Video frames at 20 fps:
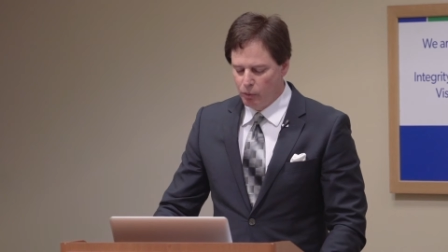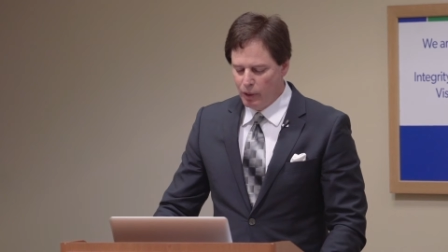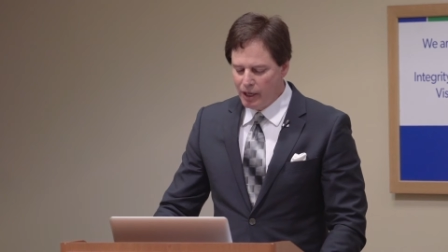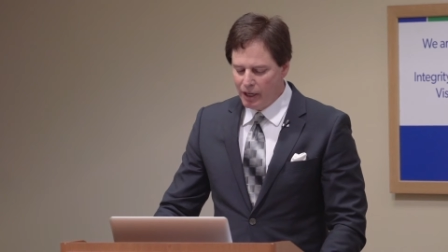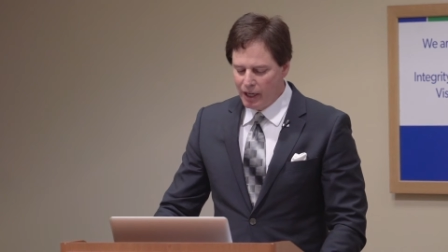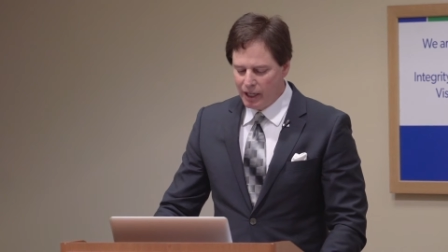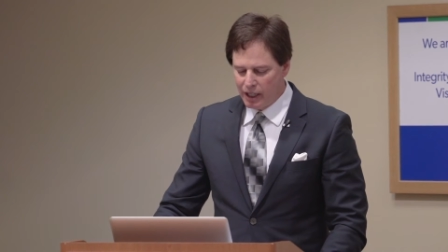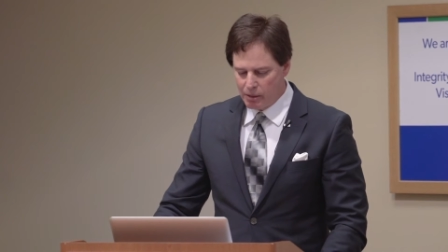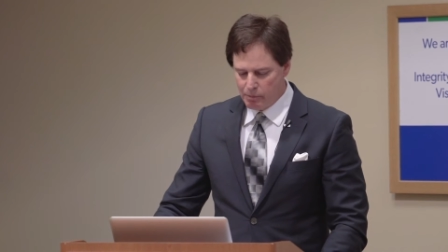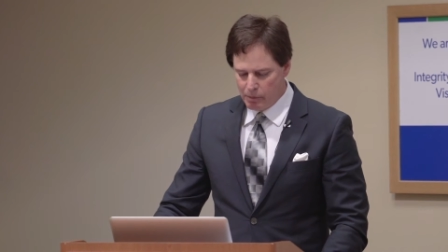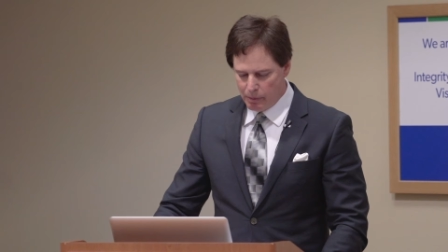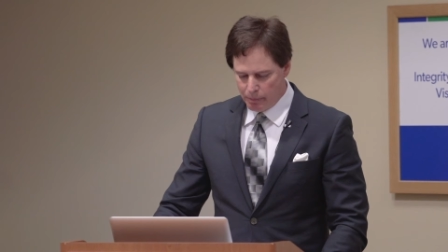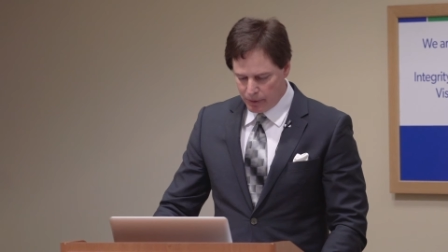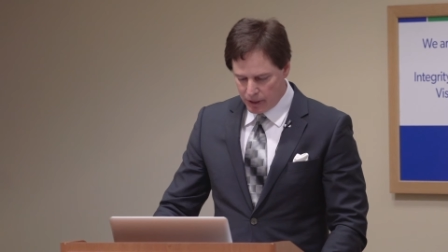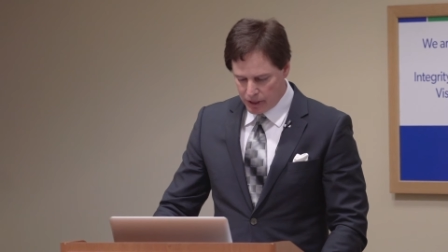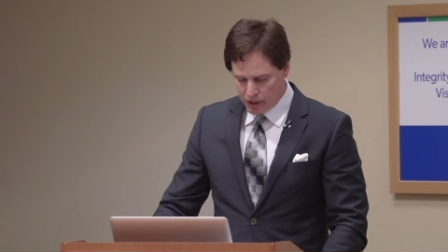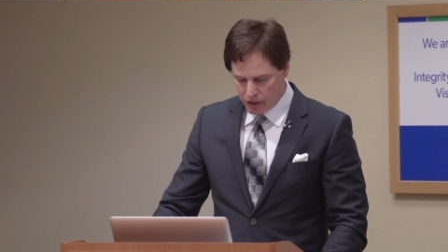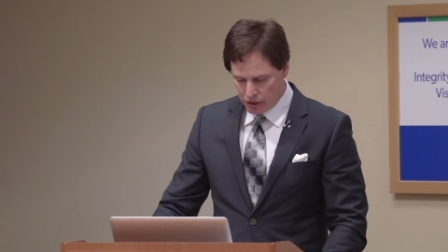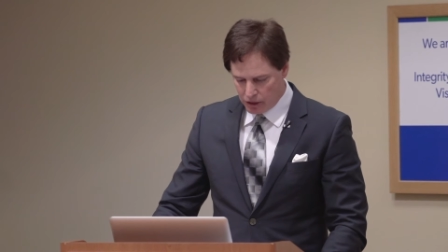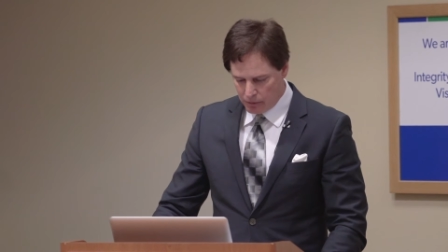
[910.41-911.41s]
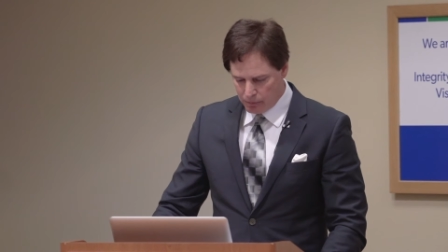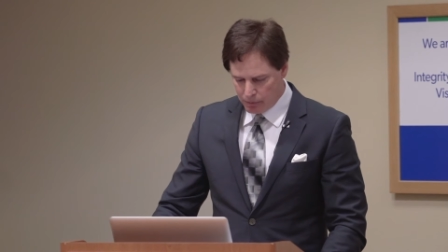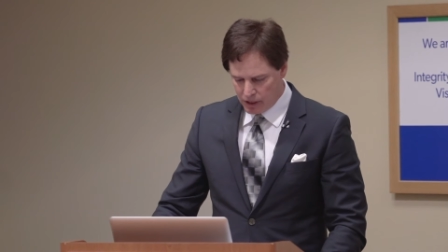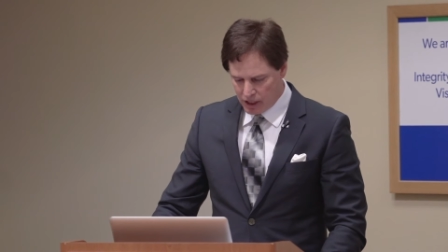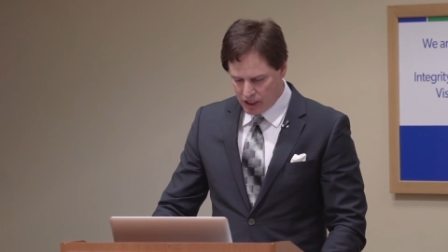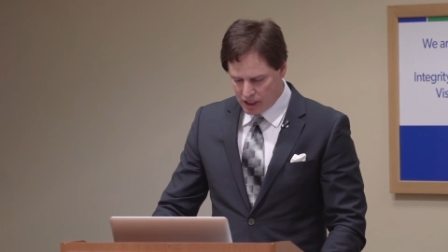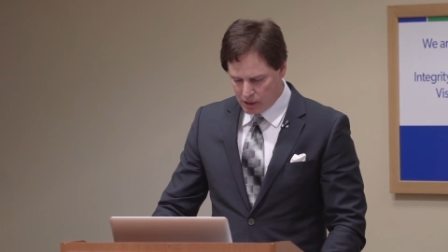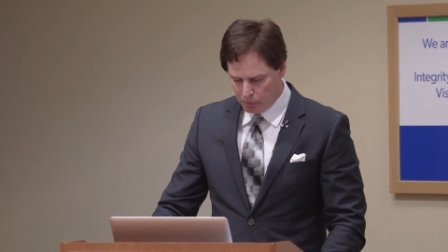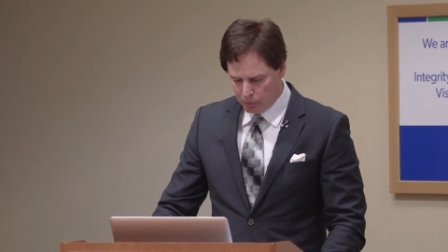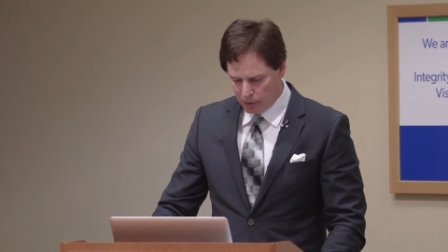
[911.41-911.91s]
So where did I come up with this
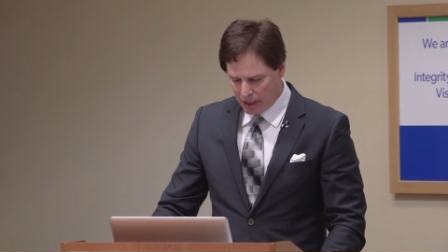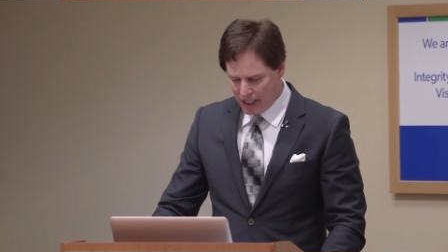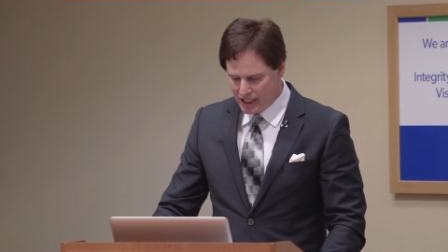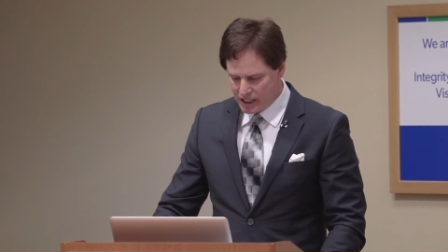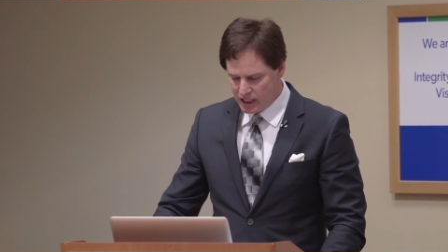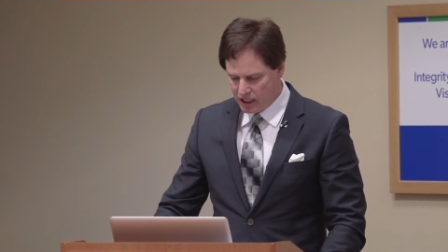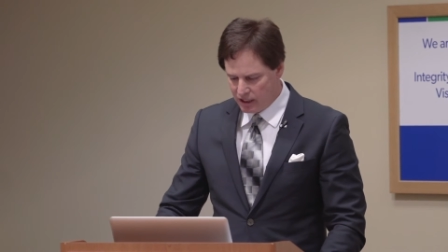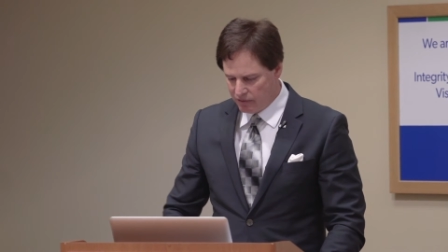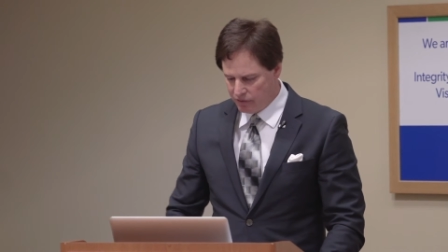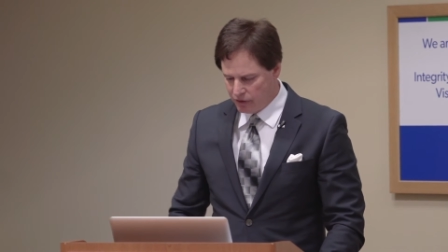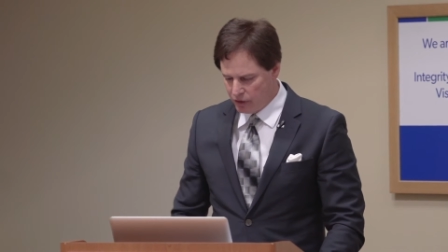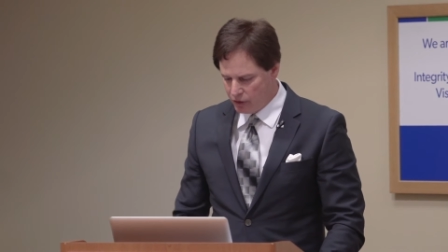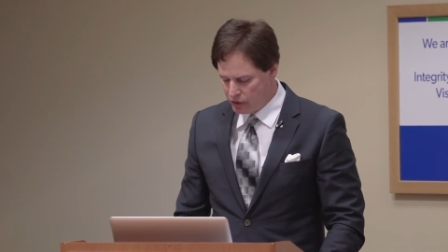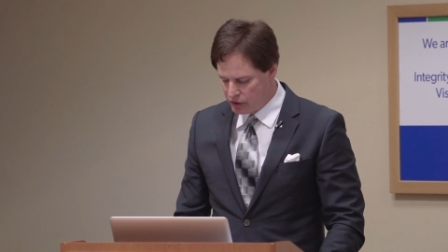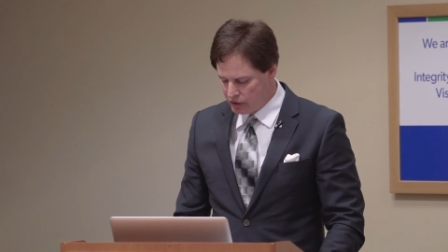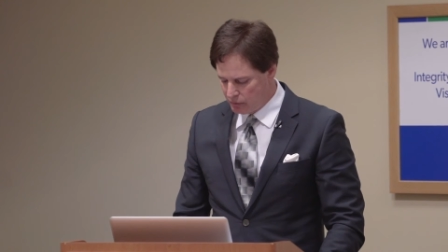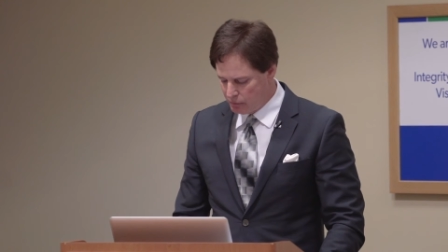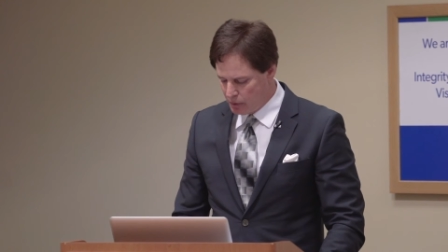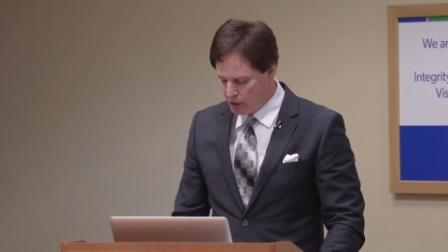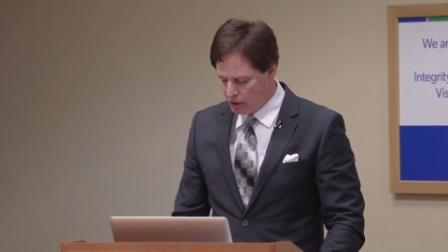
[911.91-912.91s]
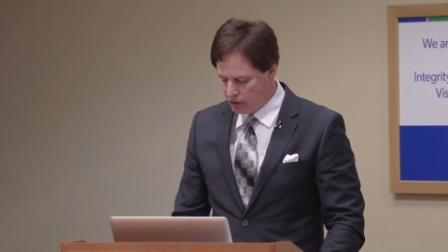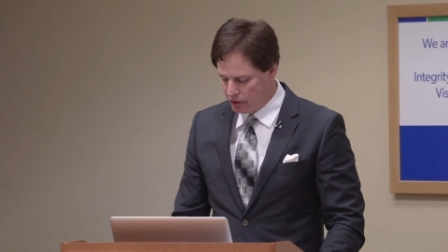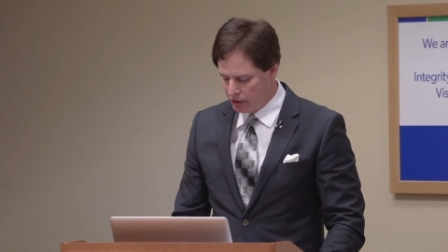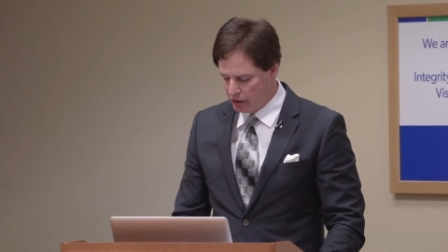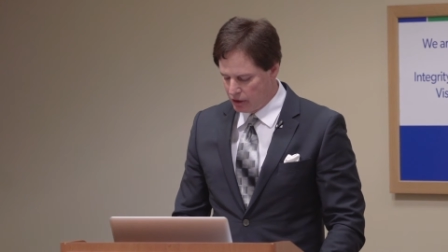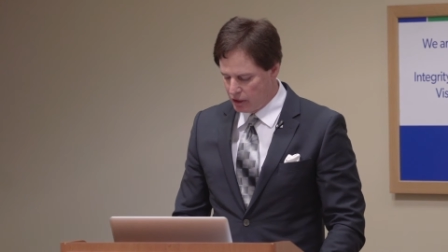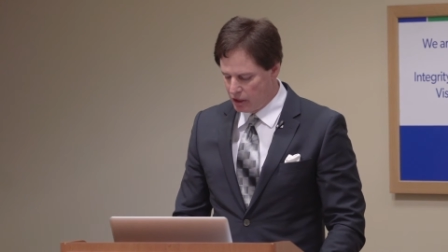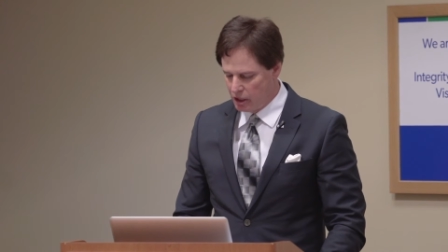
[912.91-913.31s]
term, displacing foods of modern